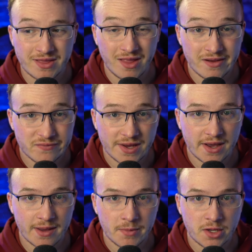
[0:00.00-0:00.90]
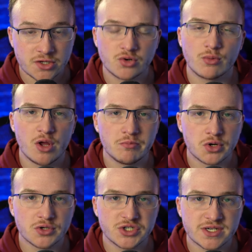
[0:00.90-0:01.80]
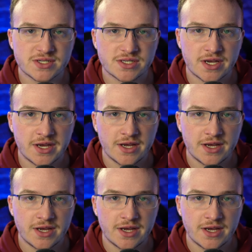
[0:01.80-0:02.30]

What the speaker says: lifetime, Terrell Burgess.